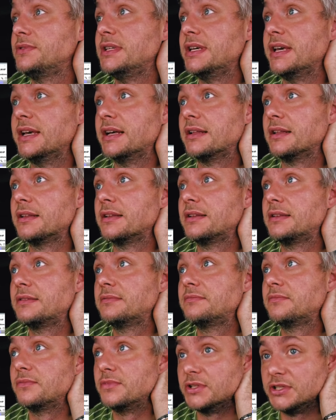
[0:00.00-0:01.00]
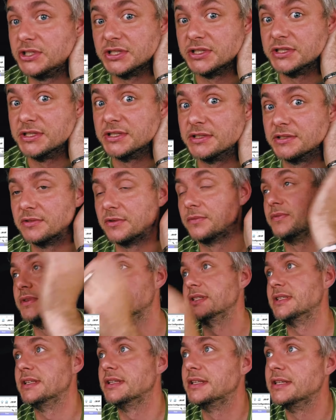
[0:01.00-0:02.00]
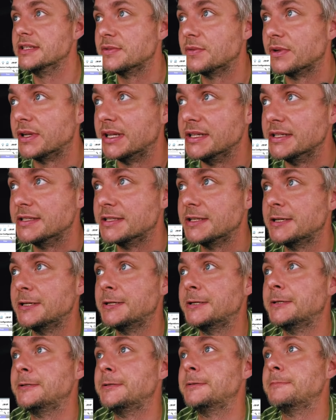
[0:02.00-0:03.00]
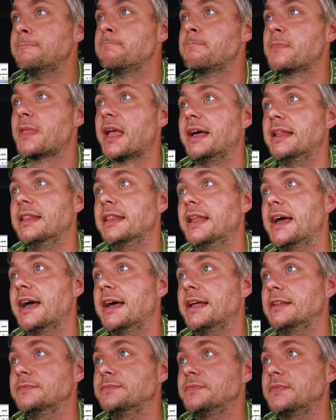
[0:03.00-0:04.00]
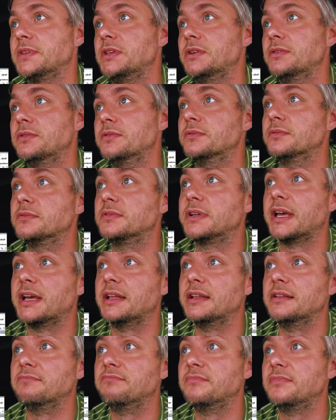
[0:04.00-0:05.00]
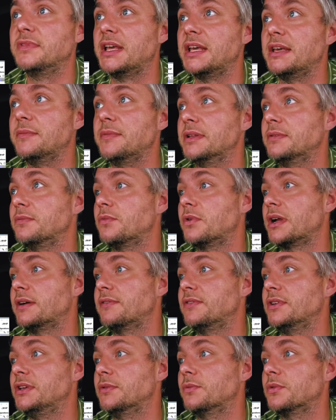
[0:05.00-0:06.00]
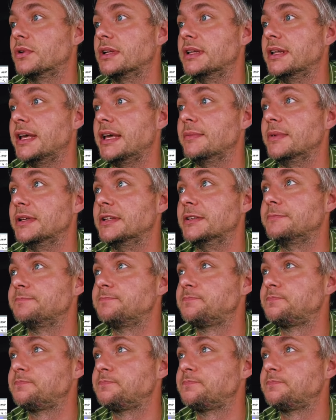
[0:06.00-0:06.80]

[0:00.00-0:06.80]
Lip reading: DL, which is obviously this one is, and then you can name it whatever you want to name it,